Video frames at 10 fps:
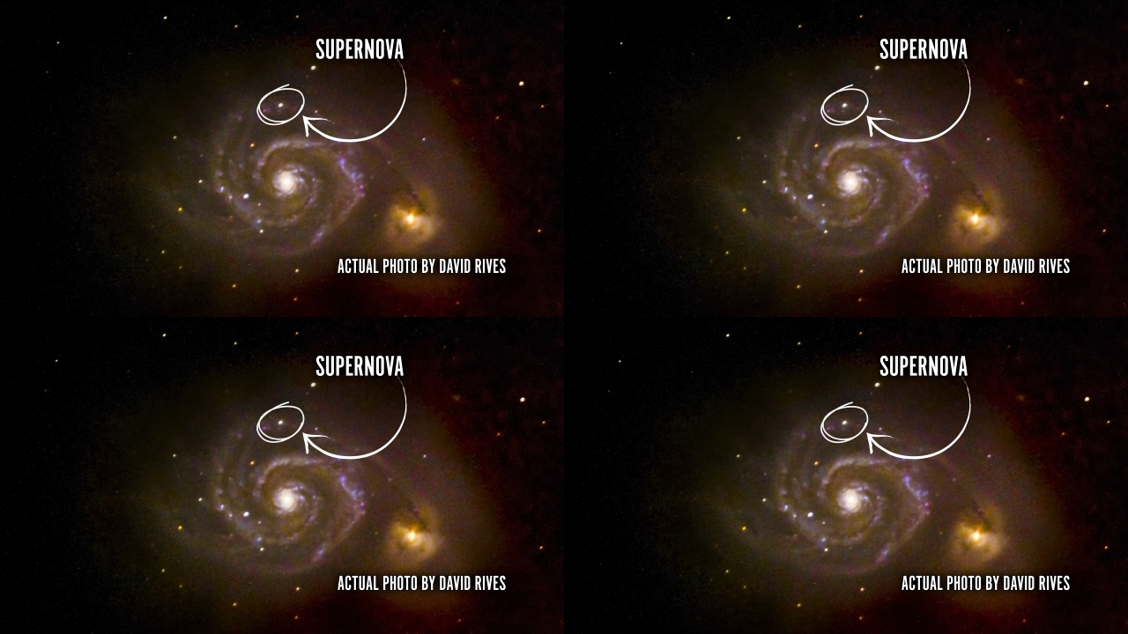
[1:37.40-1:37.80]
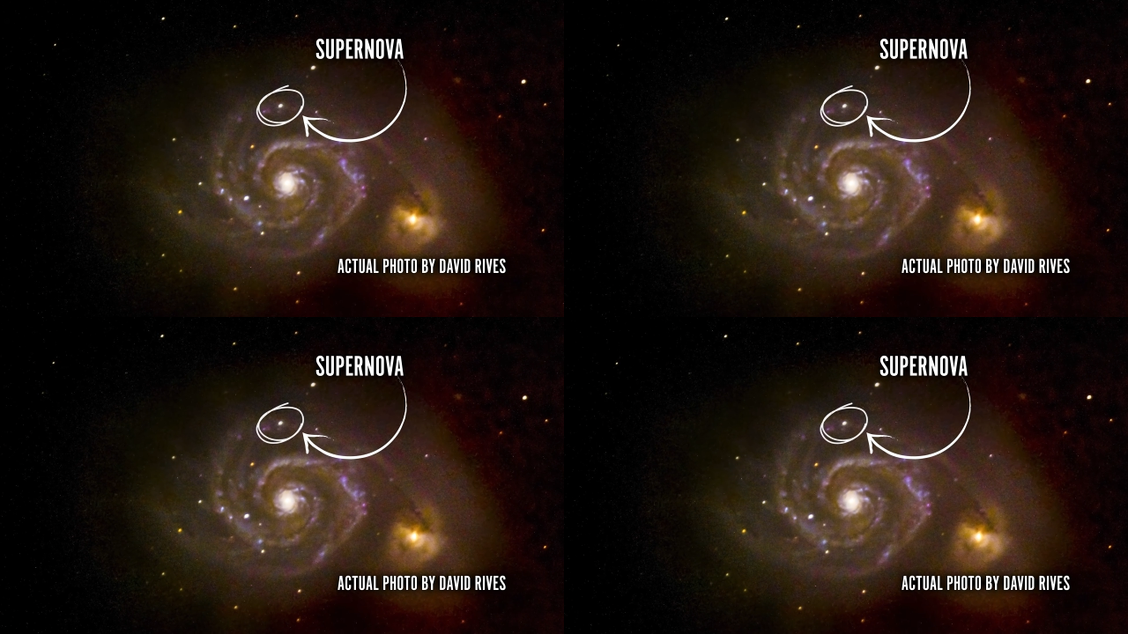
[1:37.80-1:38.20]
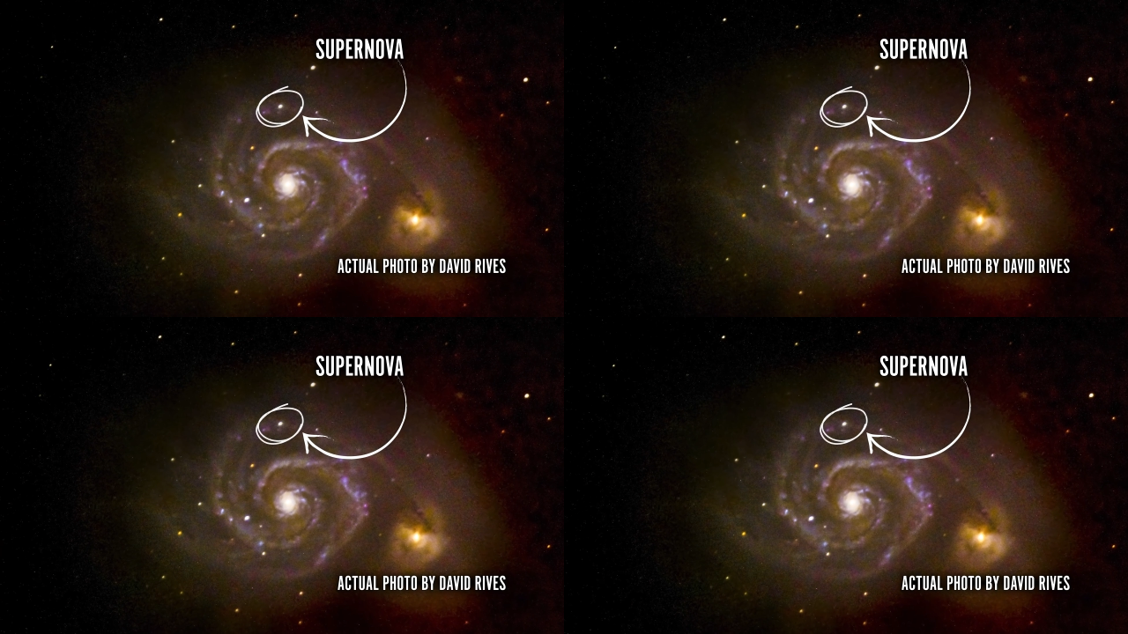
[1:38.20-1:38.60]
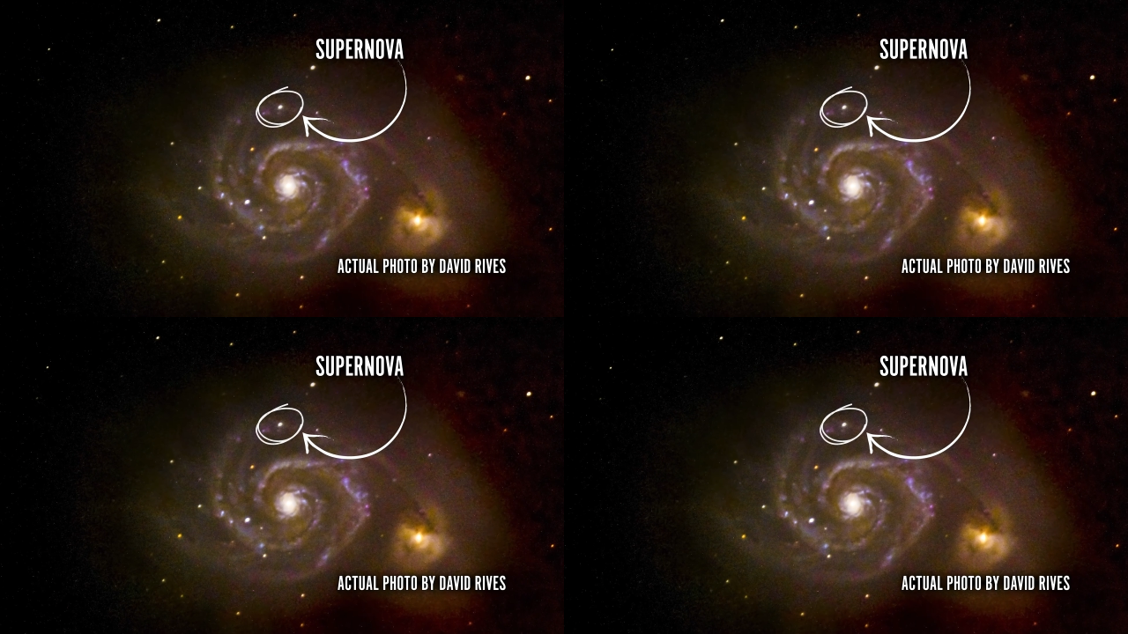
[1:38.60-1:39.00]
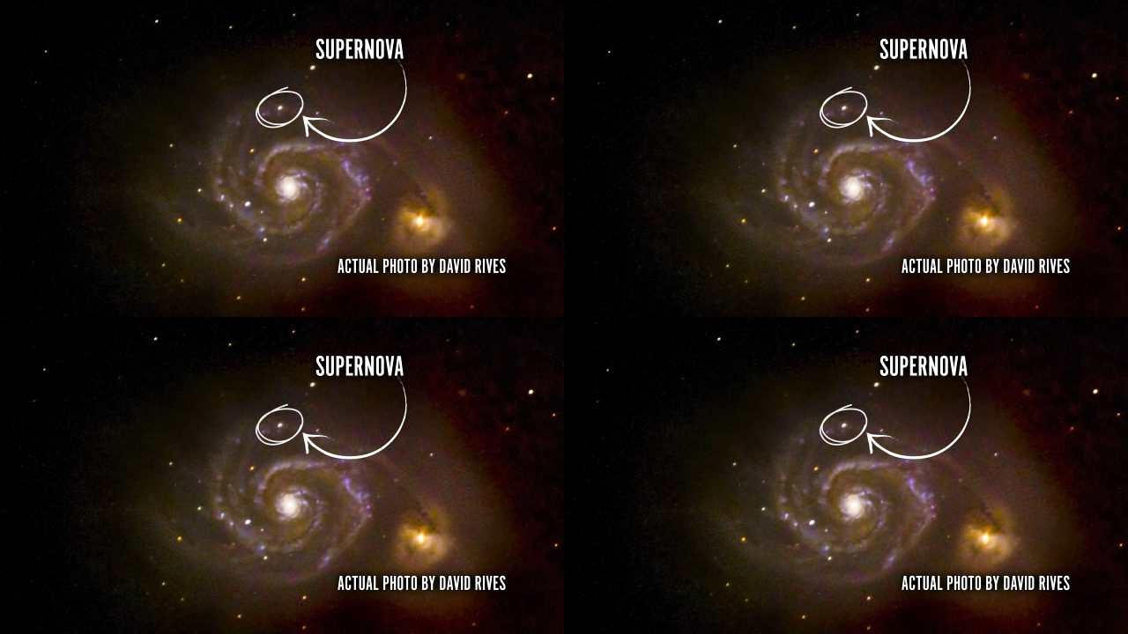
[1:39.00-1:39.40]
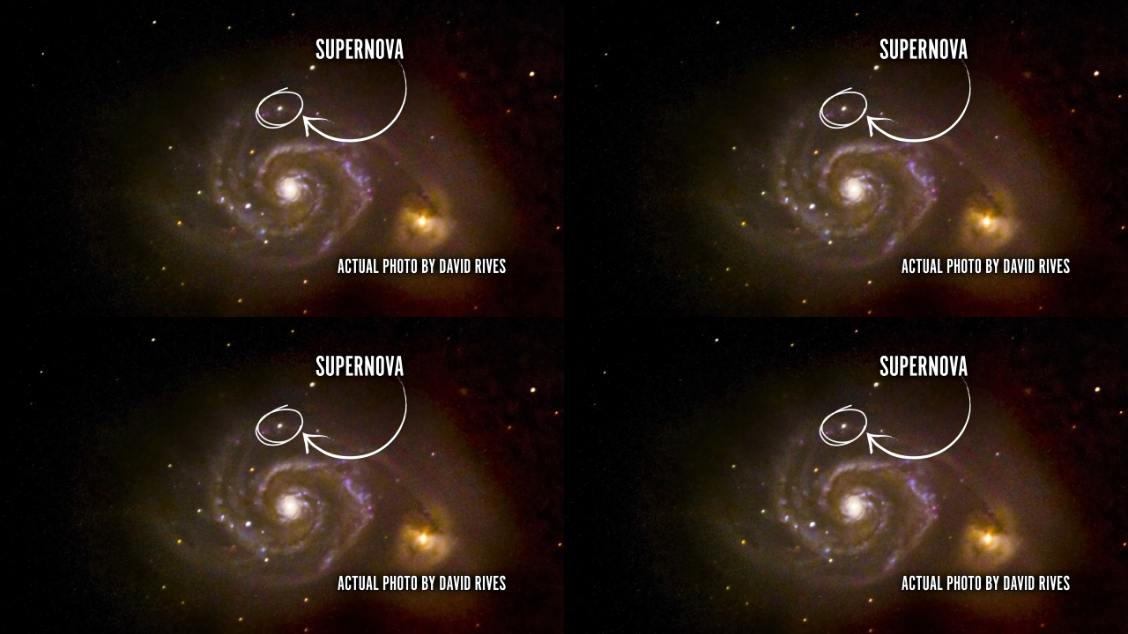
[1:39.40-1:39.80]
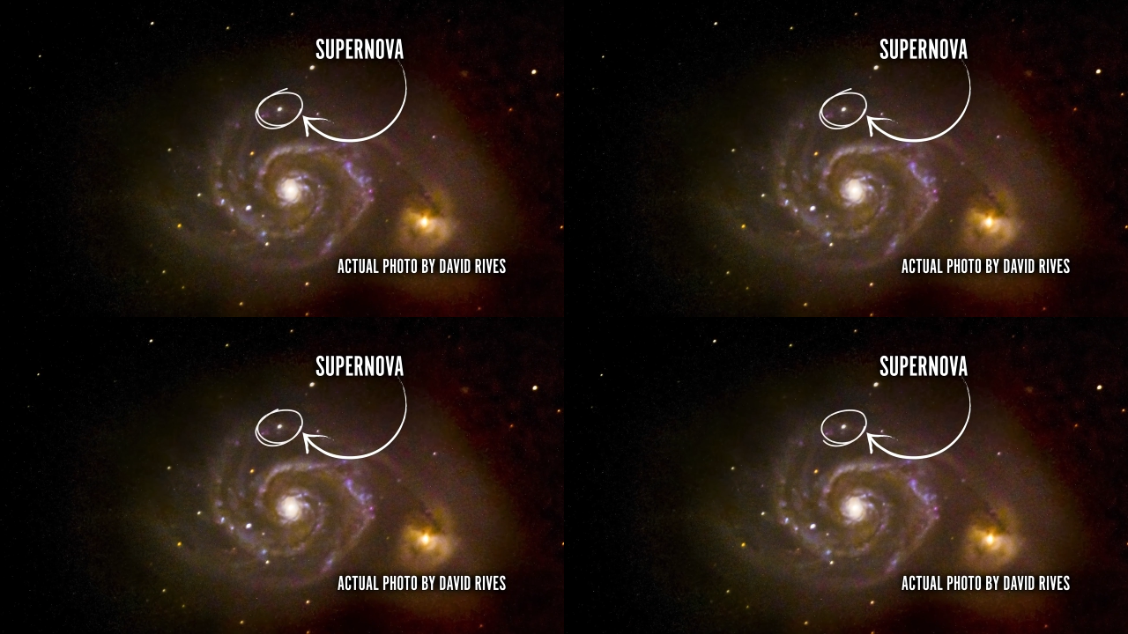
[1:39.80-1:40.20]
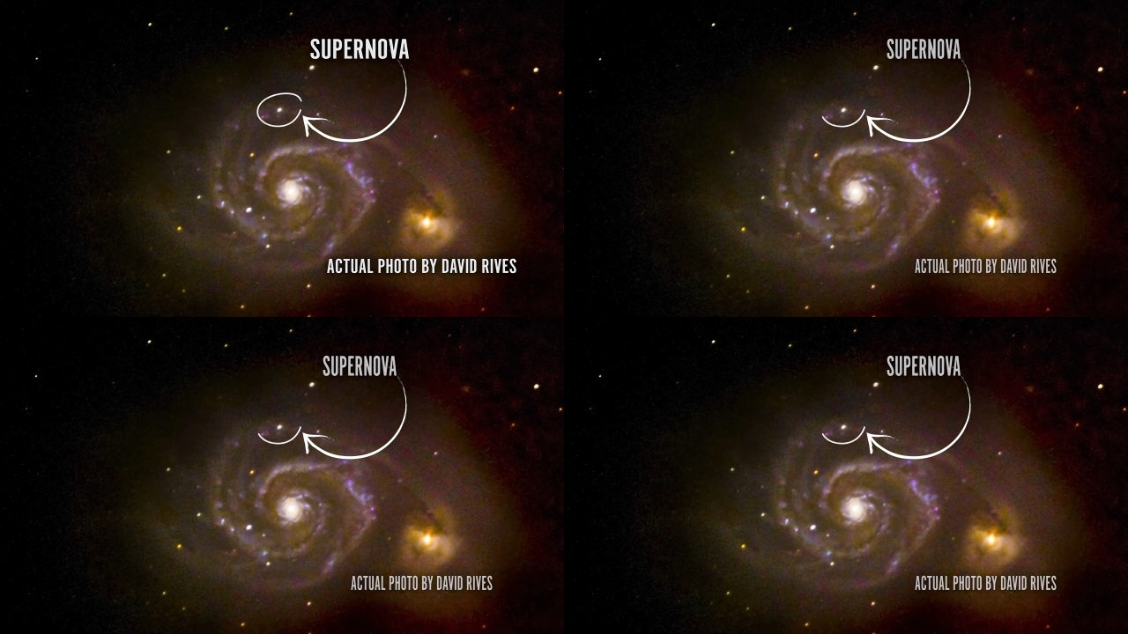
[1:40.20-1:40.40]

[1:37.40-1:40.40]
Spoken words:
[unreadable: no face in view]